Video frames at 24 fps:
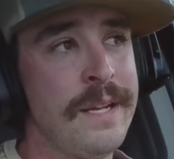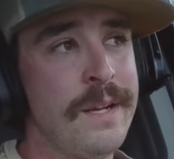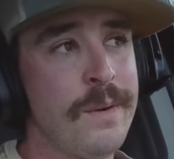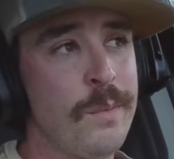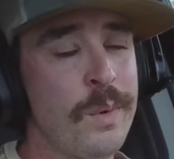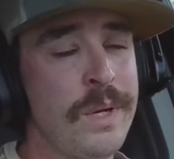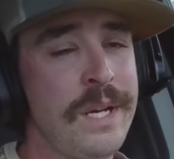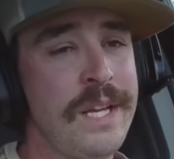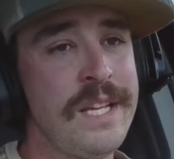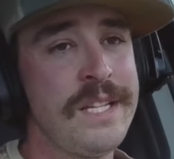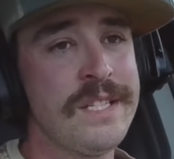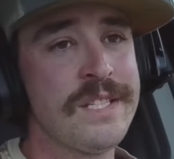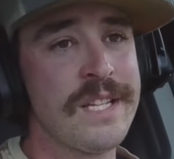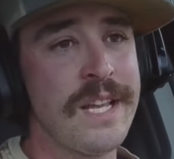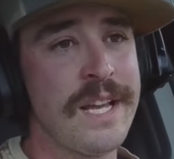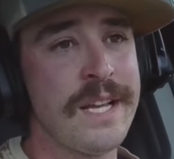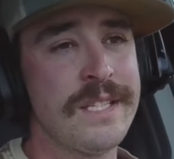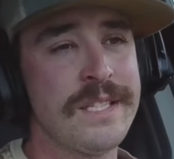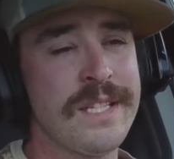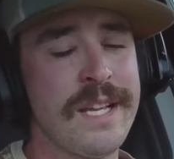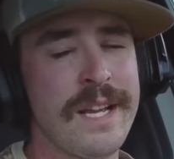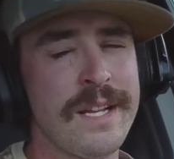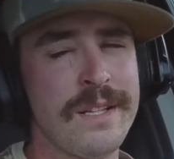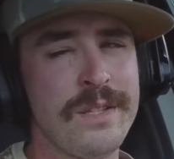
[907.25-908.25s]
When he's like
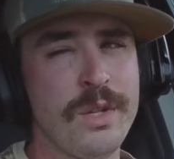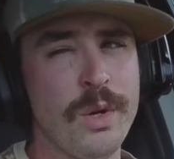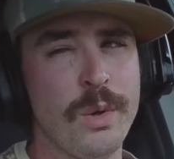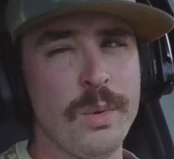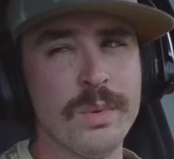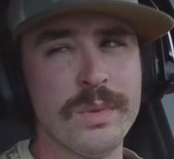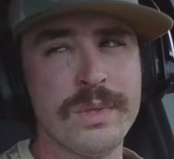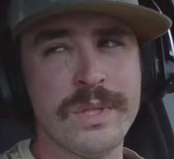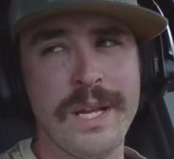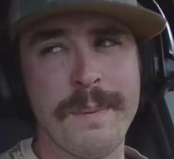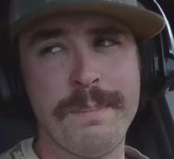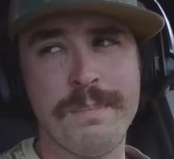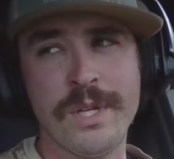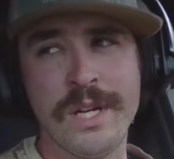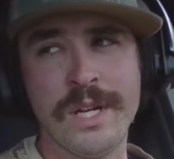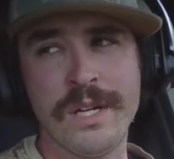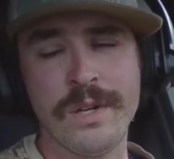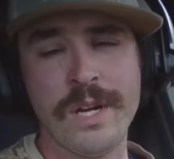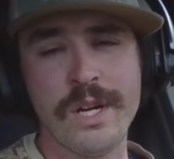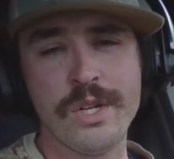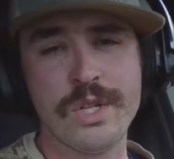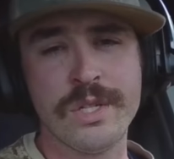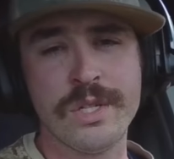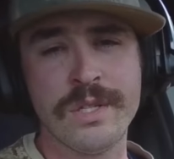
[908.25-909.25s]
saying, don't skip
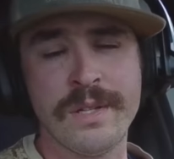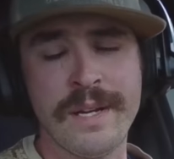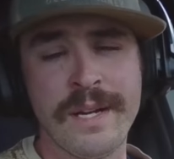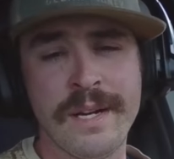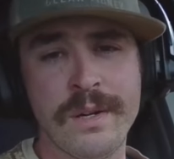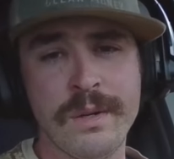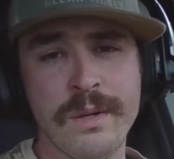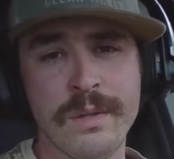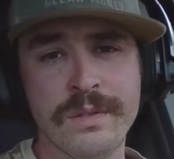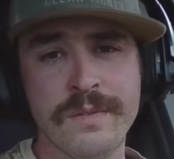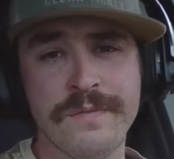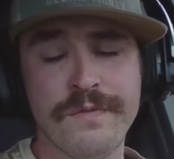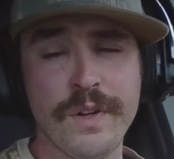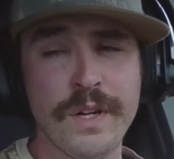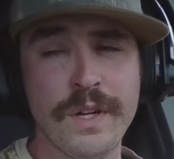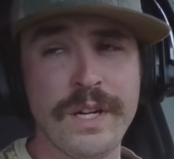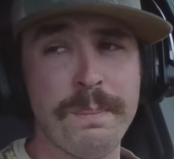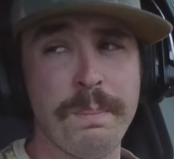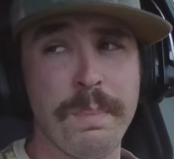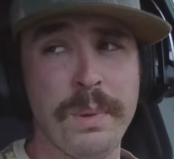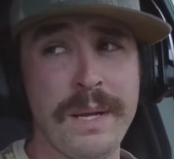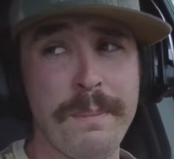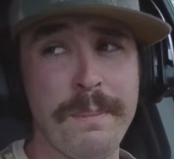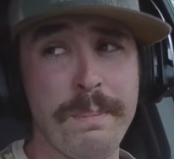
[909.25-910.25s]
generations of heroes, free to
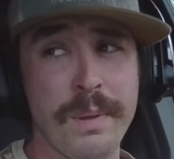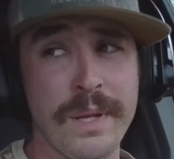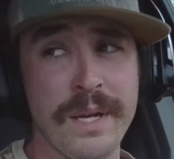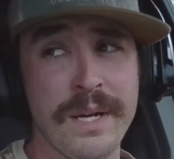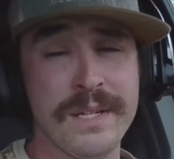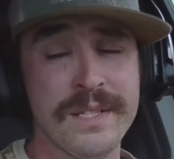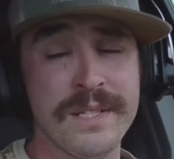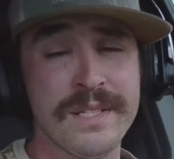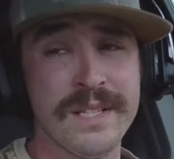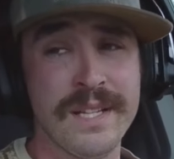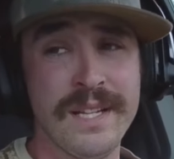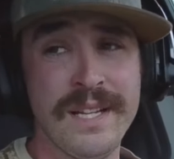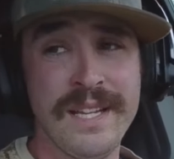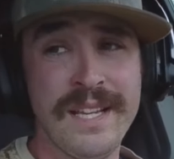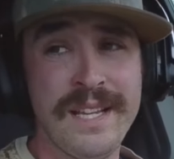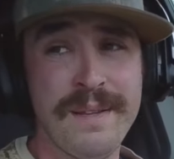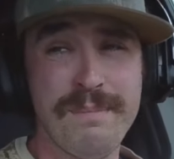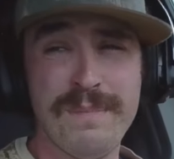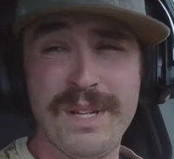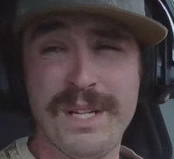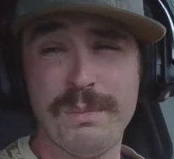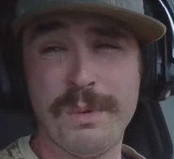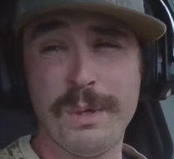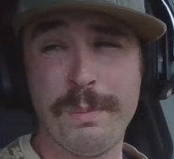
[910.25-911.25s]
play players,
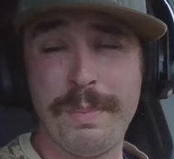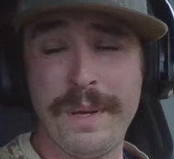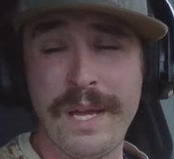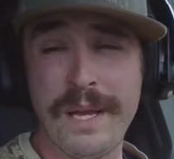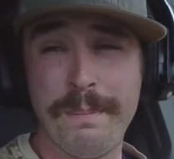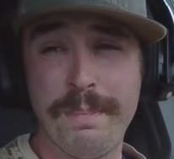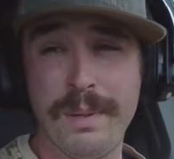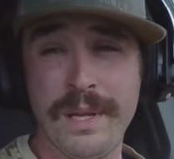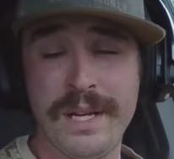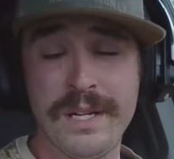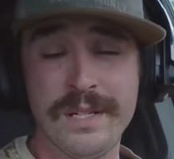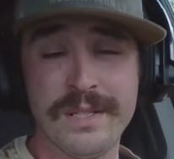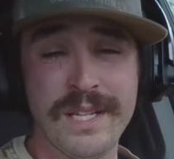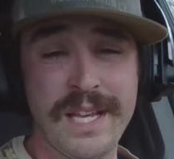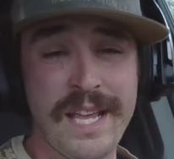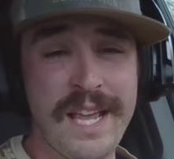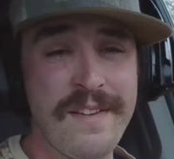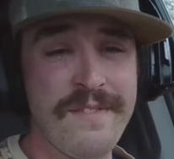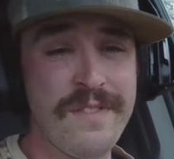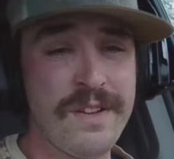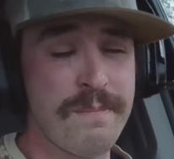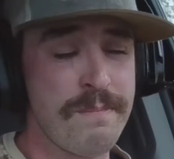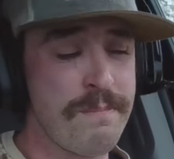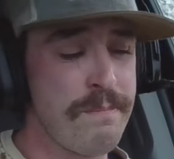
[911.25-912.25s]
minimal pay players,
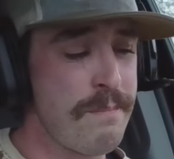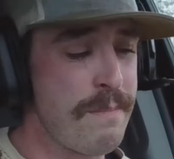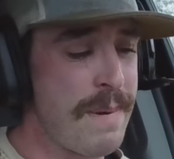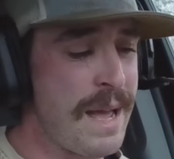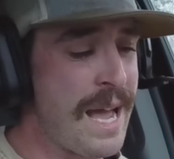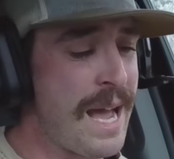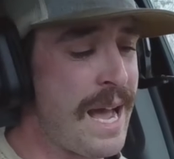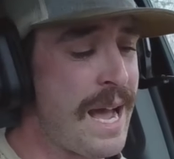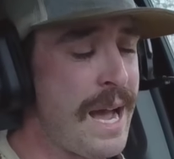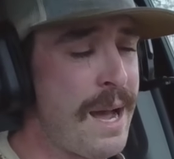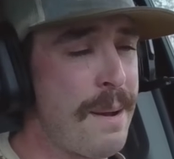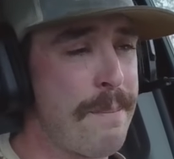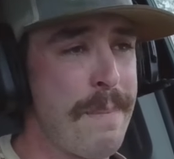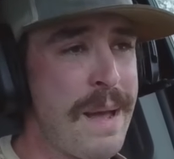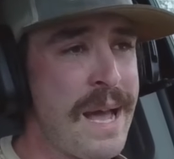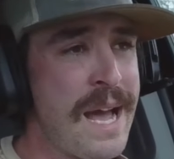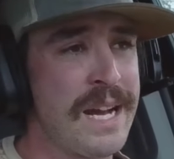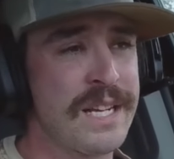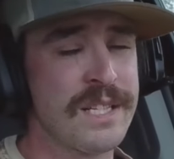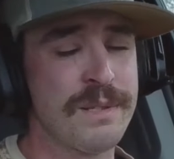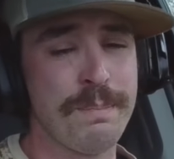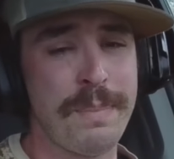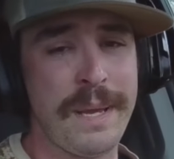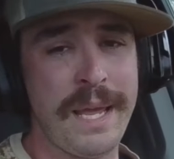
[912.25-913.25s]
even ma
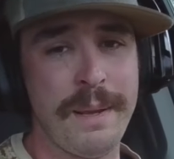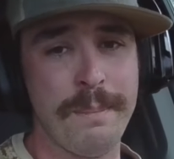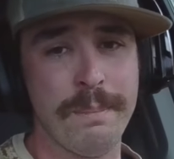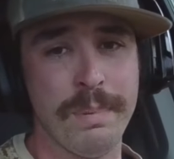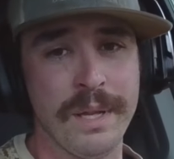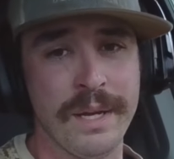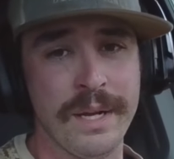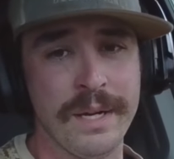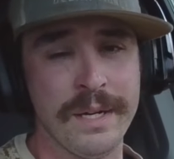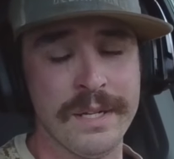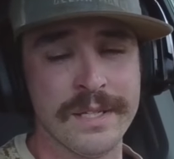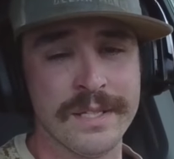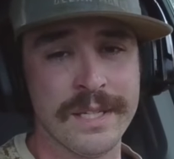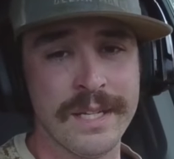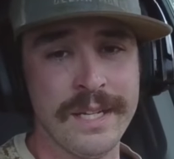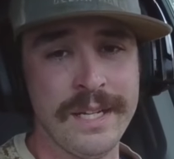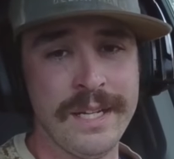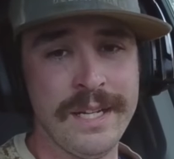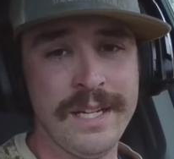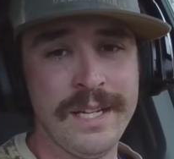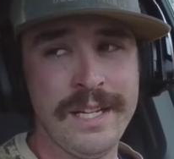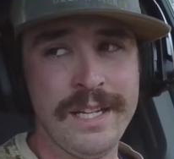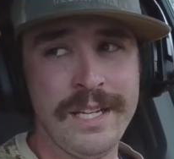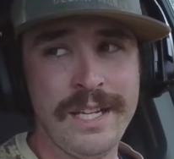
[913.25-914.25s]
max pay players,
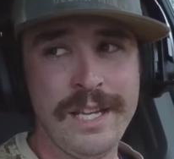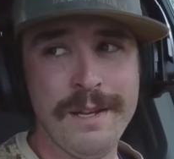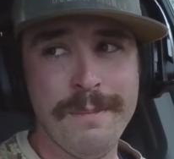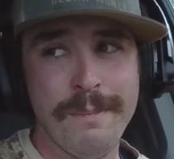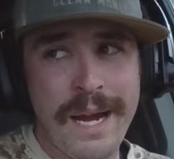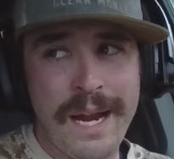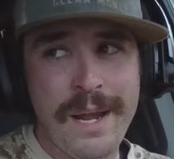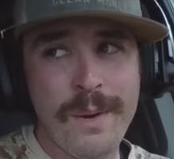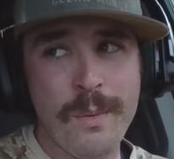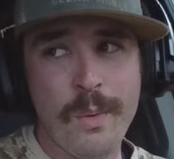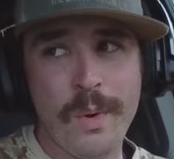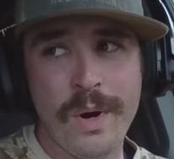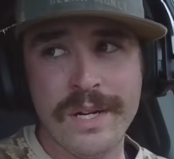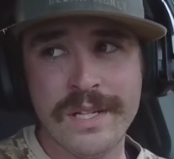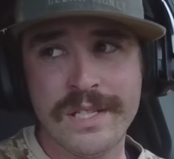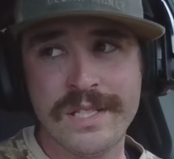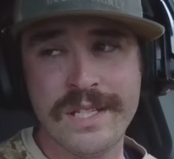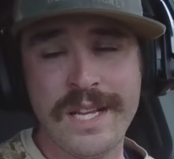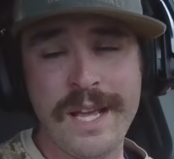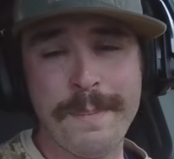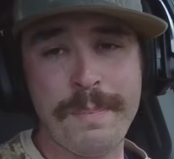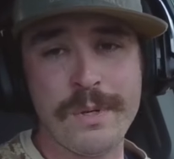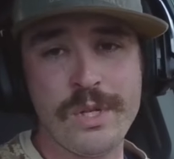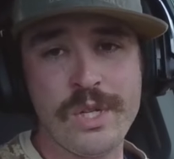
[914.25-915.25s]
you might want to
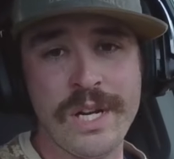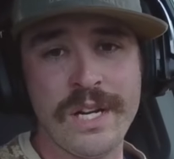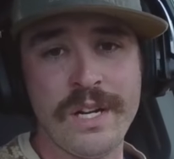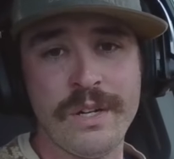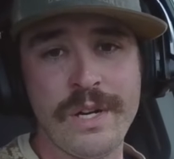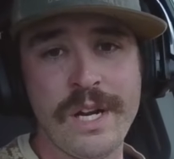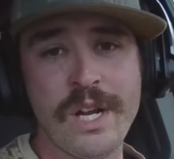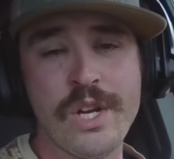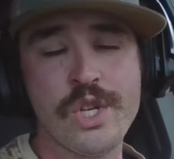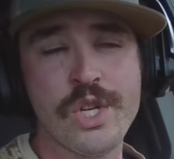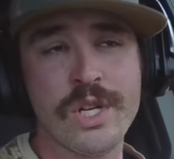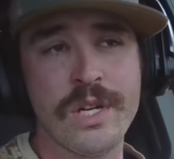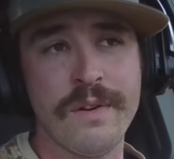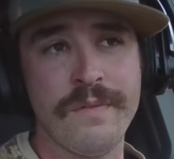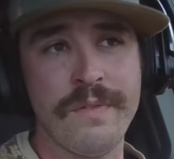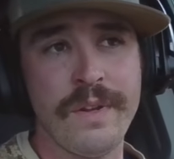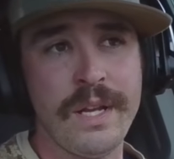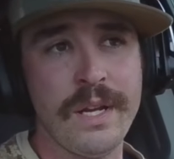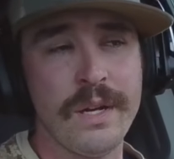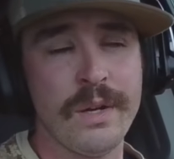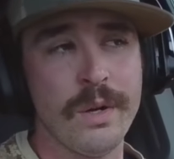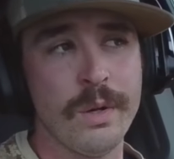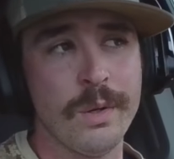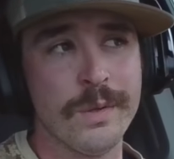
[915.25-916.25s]
skip a generation of
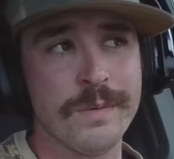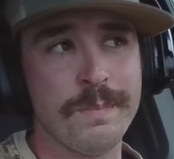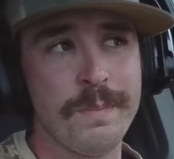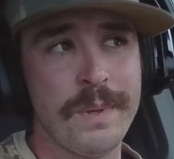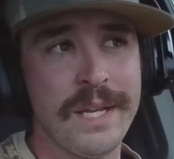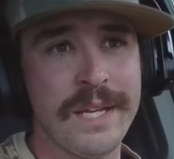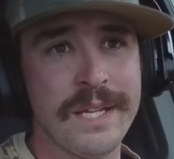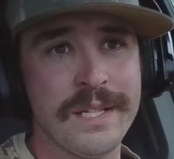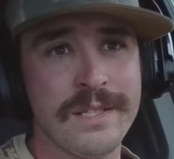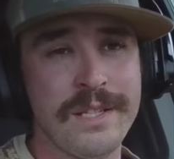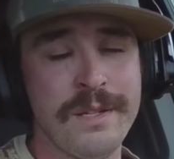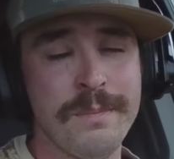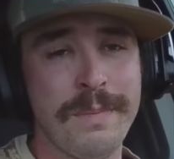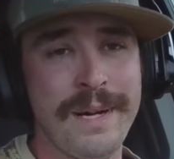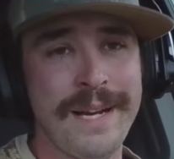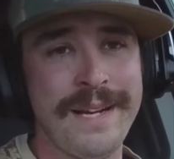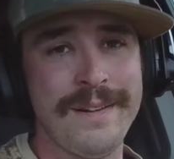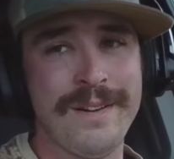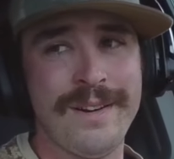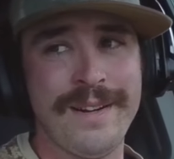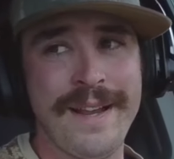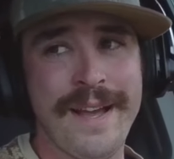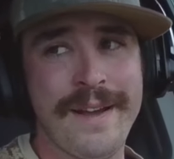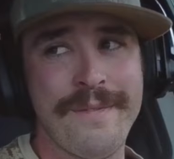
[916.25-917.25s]
heroes because you might
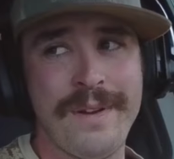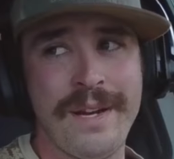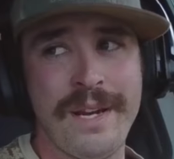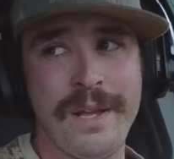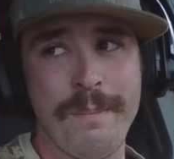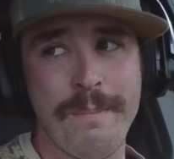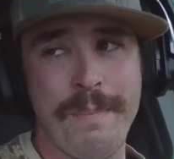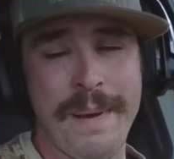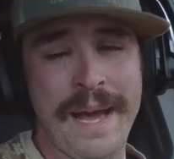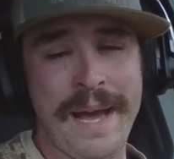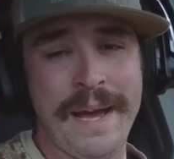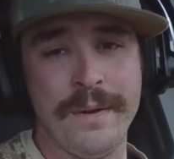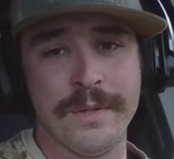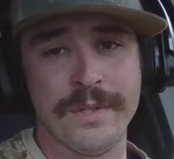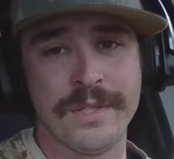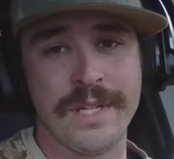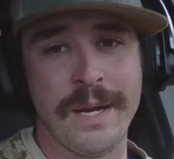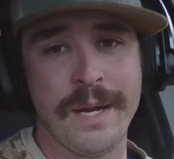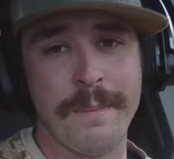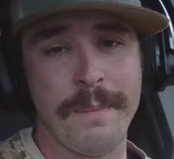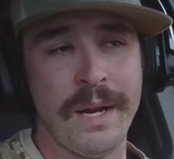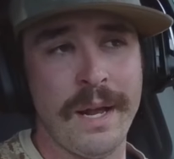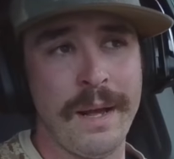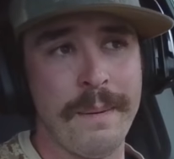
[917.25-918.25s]
not have any battles
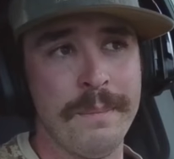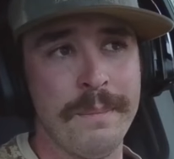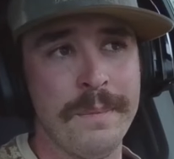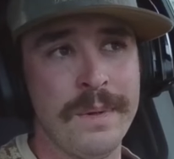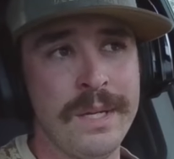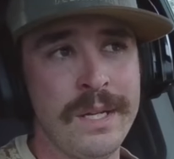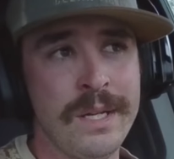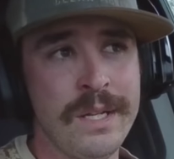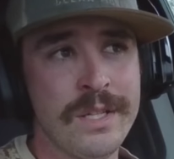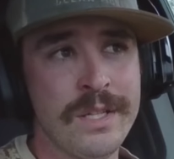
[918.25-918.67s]
coming up.